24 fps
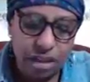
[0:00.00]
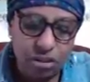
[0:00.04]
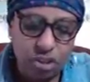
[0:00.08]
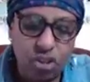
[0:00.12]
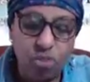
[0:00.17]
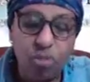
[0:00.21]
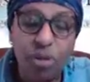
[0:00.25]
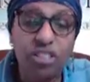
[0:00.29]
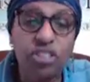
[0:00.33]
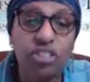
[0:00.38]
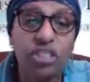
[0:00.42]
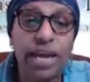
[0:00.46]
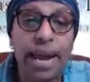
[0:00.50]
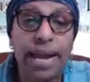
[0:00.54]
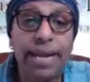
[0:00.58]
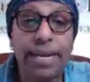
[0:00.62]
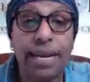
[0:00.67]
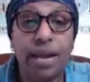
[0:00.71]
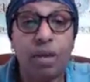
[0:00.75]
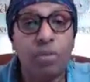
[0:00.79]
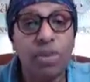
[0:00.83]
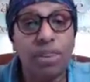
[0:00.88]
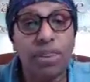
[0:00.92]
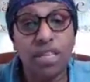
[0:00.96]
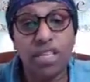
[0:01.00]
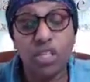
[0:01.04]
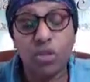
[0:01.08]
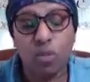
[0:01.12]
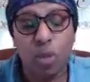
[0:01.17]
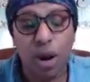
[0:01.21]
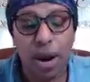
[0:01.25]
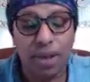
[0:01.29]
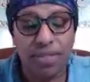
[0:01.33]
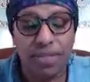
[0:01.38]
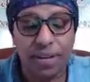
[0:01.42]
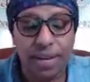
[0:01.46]
much tightening. And with this
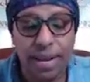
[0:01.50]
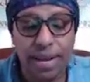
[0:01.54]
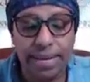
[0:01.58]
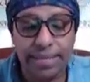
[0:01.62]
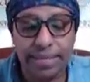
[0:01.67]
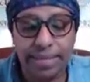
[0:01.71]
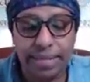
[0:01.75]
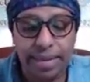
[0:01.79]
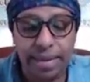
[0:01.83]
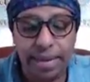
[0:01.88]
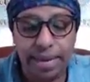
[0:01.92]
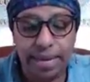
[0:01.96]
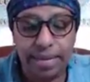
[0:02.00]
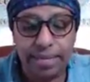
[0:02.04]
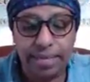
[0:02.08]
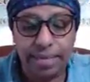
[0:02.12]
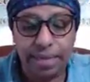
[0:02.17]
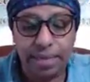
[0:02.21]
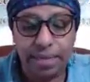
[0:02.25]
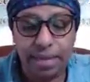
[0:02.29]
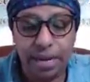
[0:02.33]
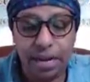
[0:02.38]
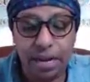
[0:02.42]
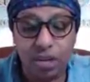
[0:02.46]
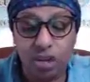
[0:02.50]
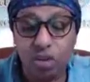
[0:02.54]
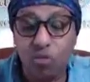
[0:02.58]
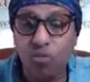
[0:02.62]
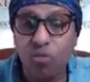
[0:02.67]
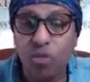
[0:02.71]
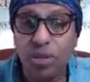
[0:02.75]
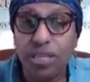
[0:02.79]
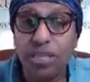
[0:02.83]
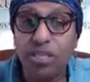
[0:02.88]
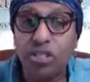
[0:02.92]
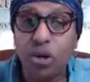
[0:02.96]
wire, the nice thing is that you
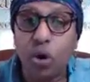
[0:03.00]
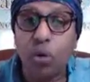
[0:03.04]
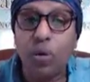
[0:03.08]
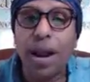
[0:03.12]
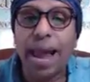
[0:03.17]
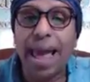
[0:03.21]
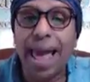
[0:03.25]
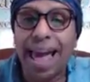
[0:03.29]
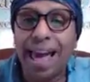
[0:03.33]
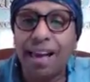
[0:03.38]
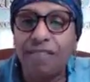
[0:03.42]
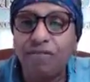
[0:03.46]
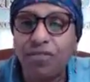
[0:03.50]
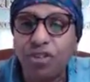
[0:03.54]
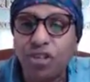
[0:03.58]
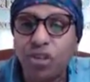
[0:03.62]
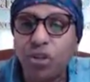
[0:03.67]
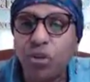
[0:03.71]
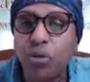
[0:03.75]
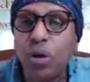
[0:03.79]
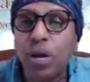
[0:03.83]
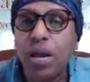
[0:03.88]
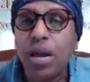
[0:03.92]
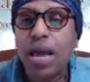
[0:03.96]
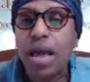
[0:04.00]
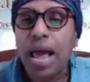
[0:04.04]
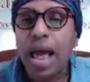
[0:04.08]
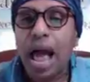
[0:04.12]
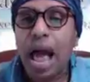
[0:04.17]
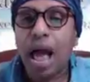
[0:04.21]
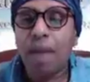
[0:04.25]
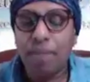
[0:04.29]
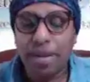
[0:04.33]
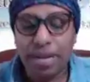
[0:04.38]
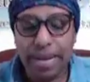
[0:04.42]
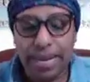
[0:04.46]
really don't have to.
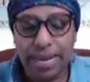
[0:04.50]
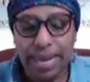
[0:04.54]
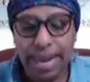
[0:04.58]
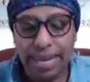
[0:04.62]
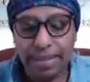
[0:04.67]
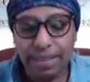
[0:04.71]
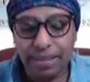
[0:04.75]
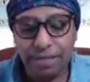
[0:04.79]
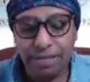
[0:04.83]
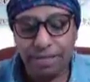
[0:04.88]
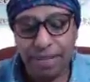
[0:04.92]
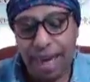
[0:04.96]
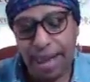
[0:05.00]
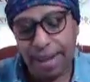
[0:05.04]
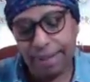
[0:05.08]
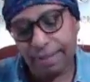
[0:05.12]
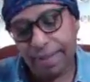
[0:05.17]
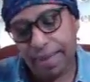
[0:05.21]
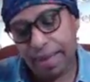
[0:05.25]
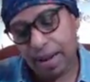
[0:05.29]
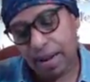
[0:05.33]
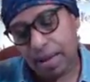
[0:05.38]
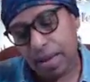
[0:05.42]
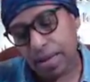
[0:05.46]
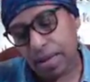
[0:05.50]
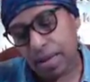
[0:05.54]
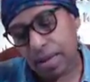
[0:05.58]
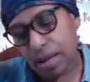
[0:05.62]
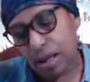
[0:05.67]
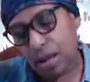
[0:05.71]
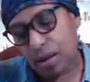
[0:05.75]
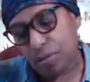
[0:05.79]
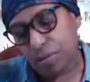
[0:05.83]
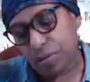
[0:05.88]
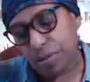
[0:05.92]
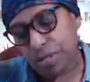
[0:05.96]
I mean, I like the fact that
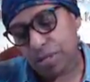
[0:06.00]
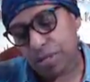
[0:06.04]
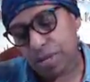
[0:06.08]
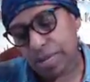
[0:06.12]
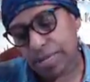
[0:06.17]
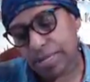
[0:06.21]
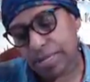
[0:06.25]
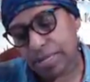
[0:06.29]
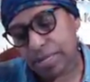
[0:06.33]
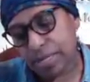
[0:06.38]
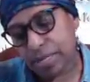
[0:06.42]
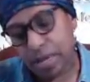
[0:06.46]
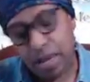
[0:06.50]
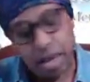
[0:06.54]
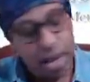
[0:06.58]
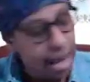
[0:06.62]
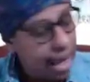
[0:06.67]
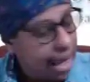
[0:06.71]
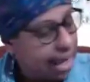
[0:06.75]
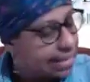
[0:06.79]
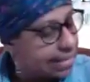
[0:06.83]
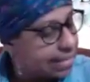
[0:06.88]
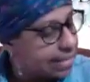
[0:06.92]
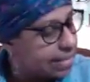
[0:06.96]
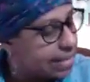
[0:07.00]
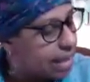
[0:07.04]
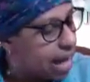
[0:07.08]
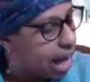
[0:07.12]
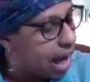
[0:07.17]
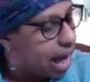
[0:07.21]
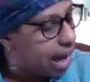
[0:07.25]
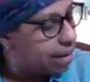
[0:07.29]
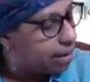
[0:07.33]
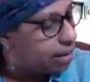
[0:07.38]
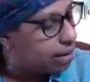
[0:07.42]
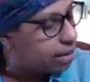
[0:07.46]
it's
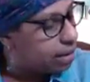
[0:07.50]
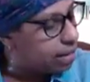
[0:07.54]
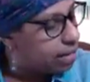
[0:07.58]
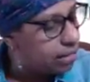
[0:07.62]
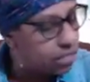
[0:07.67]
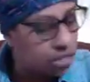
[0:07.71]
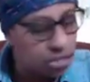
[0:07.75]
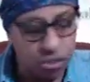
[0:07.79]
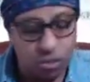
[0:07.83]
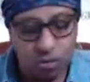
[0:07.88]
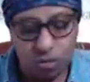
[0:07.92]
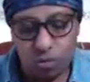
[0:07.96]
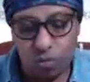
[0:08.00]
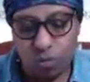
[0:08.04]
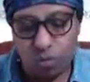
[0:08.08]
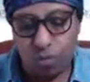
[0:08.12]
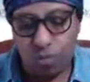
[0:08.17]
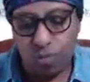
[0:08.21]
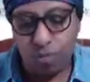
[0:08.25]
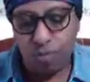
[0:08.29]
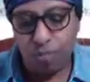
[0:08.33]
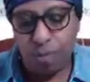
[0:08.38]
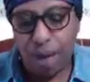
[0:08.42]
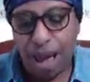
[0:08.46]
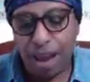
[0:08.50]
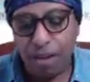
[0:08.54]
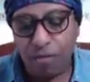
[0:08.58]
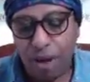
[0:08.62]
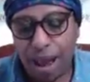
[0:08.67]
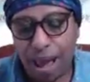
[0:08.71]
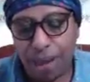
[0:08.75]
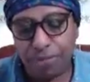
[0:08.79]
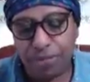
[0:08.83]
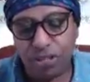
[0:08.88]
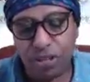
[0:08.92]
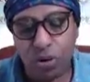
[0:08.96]
not, my
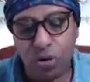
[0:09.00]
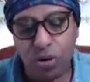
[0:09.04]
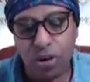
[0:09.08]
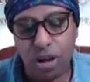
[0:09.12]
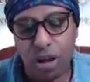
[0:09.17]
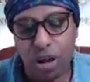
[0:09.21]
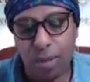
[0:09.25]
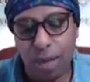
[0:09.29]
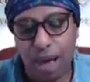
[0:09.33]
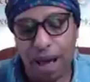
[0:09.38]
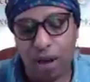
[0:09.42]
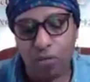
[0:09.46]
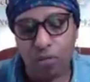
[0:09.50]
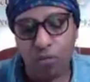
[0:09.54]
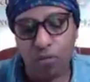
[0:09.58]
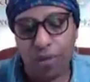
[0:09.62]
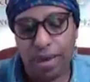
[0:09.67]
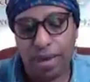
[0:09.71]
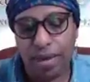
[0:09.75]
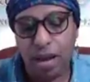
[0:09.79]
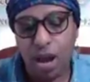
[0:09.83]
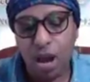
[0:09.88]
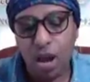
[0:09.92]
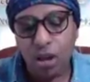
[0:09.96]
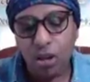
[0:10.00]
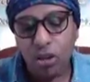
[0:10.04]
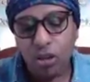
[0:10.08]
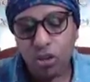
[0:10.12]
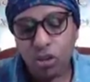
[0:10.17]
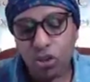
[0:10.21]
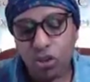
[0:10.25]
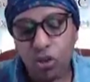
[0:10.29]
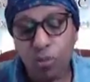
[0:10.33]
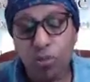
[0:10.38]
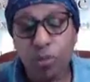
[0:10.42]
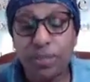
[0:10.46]
wraps don't come out like
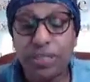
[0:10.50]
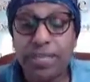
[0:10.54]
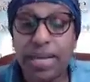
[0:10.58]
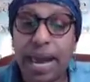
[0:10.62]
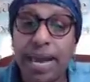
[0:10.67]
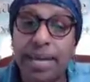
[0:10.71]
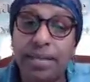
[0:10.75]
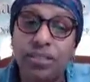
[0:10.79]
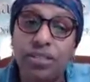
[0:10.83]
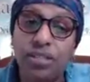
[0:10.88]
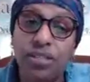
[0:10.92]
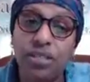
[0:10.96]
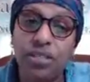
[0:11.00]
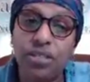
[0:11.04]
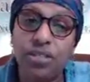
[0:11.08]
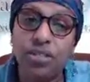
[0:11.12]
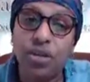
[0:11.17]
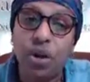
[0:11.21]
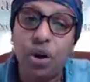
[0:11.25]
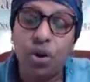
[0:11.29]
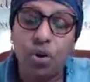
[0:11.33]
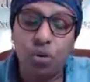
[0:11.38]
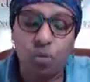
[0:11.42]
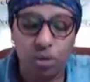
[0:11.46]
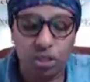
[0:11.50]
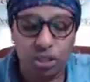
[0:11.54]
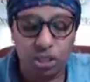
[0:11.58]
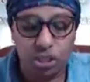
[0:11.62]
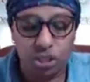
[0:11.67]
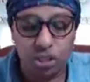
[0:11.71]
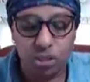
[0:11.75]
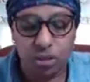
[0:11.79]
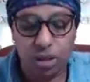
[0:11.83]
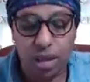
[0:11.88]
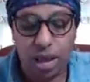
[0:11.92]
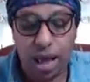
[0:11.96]
super tight to the stone,
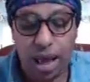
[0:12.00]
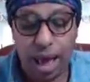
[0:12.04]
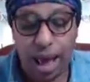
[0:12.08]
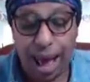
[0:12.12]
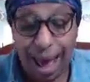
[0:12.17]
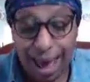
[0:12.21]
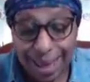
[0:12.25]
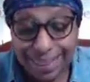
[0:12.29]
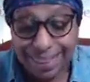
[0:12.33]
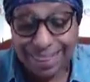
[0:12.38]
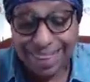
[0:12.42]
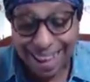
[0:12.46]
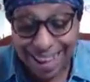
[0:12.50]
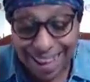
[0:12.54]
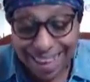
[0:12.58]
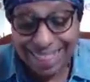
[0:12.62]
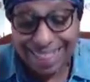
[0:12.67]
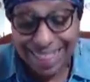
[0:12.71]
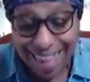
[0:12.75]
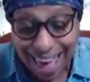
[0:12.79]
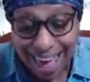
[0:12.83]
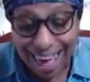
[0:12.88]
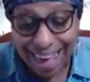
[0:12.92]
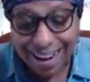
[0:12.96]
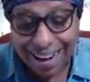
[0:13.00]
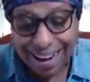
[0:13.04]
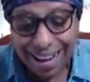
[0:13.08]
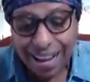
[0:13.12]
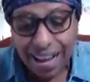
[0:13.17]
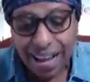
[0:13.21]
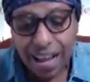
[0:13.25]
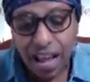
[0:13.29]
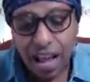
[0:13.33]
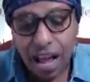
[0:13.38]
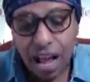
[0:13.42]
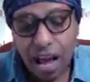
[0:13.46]
I like that.
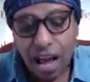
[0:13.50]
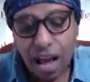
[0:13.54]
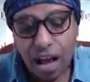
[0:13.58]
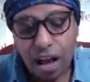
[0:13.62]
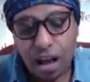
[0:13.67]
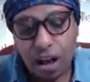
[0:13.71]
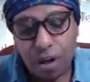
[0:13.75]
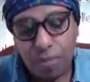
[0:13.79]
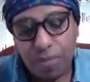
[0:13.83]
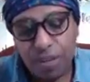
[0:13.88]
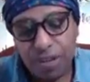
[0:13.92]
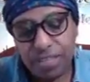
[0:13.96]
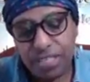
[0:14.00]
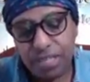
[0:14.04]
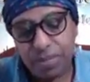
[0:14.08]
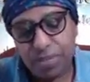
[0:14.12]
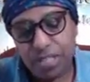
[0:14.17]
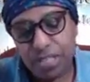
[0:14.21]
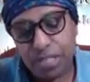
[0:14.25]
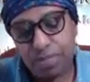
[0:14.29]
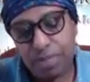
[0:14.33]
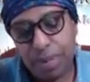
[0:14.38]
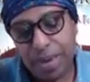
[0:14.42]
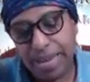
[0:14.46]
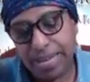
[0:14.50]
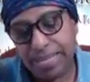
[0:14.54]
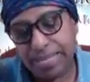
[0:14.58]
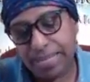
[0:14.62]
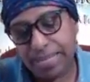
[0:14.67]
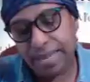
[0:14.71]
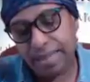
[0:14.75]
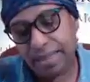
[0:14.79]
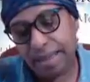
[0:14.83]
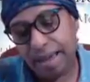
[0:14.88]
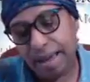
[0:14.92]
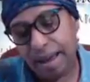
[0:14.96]
There's some space
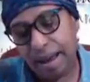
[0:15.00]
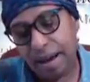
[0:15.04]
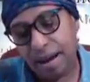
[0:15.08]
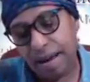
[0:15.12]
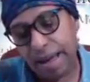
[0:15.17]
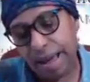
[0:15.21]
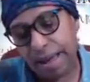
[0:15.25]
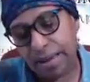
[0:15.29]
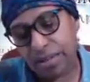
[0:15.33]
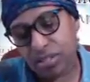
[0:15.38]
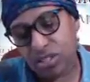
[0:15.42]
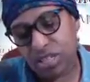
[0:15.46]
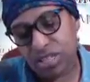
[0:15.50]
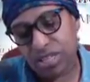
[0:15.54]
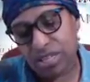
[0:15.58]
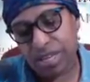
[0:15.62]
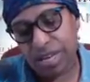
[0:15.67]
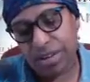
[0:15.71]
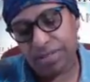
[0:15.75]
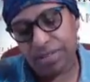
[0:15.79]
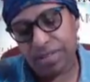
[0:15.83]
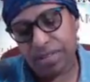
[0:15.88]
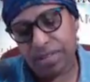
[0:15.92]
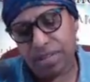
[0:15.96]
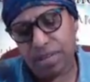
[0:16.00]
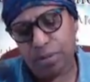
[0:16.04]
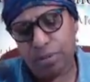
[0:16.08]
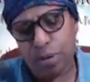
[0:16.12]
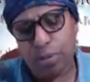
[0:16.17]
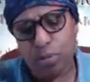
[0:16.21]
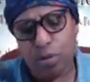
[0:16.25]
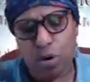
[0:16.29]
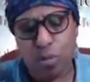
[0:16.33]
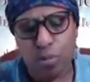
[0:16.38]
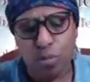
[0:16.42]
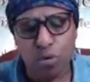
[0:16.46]
there, and it just gives it a little bit
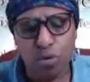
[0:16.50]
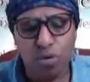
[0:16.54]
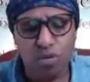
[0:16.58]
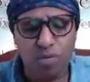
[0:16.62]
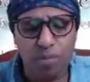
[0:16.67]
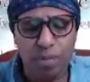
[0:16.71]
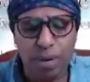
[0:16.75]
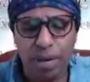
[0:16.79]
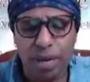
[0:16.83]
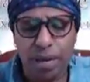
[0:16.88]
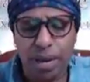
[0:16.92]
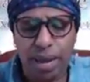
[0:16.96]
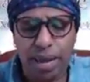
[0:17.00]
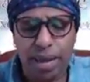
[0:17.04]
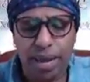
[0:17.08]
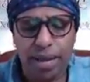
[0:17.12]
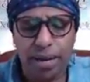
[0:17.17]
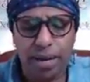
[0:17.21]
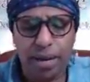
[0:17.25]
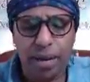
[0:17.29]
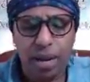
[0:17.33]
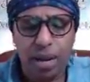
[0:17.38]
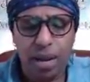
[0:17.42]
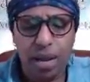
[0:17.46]
more movement and